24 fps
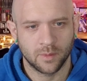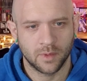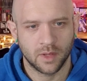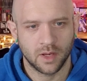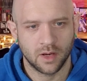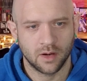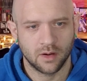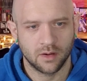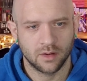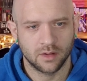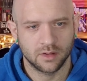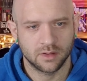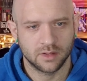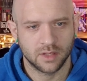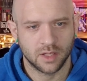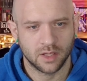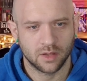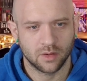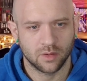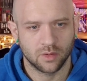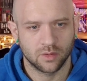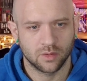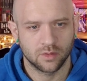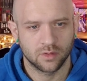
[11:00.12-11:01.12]
air and take
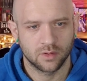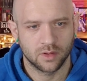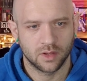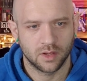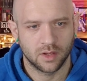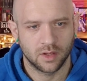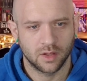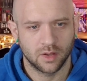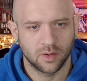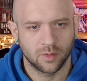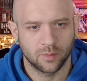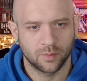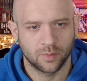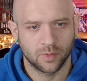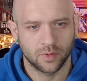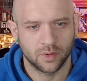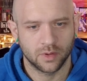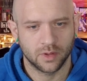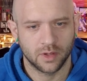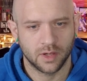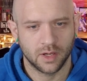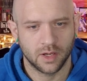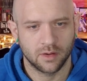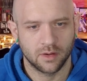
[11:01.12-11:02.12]
hold. It'll pull
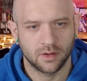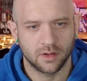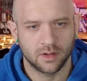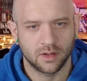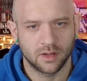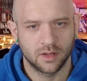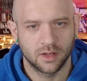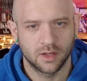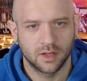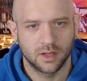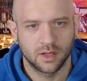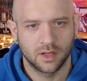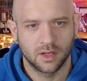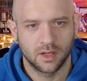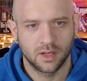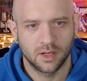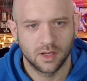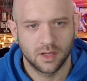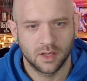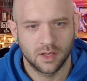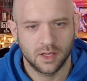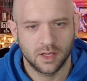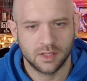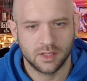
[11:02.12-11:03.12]
your hair in.
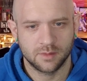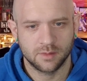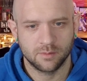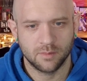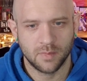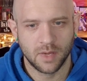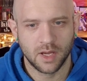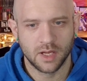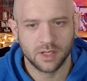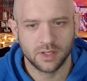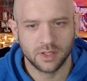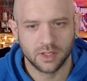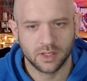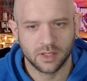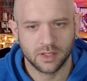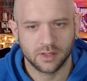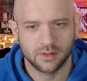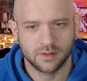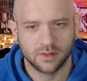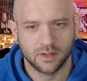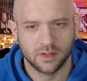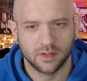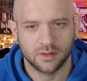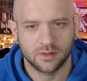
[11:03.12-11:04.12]
It's magic, I
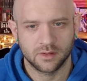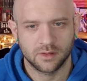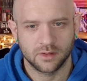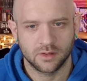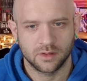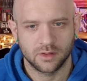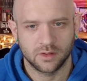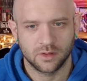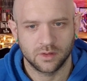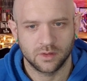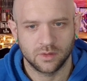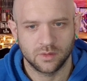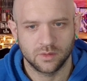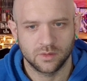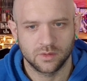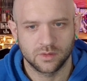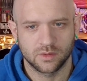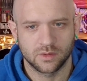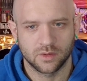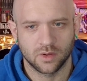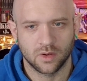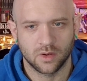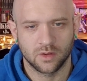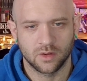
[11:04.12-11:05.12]
says. You
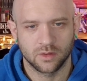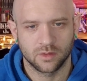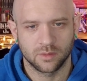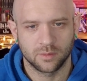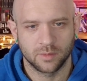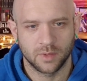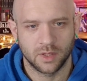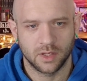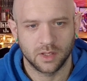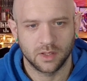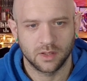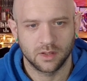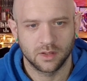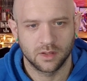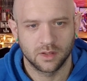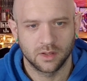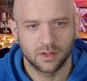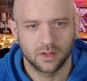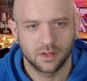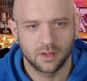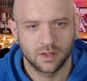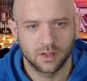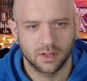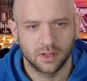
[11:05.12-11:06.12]
startled me.
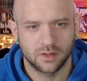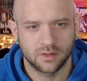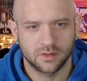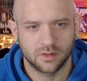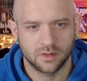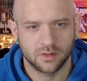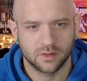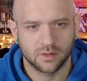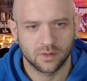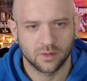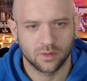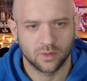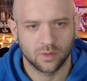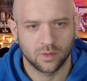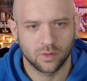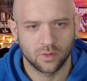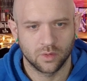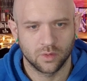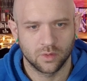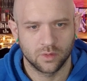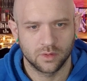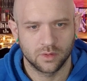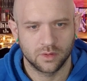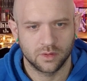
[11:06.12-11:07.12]
It's just an
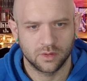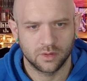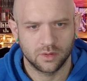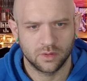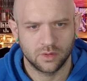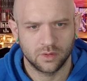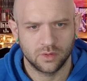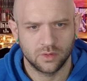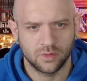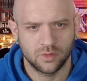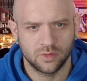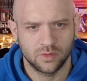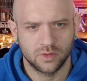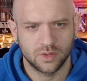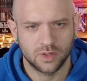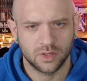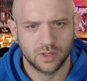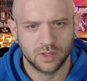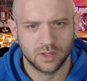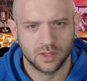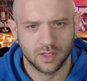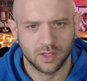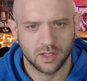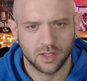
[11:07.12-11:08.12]
old
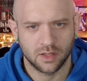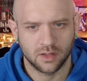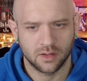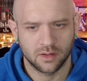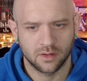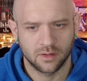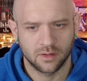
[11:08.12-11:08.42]
Uji again.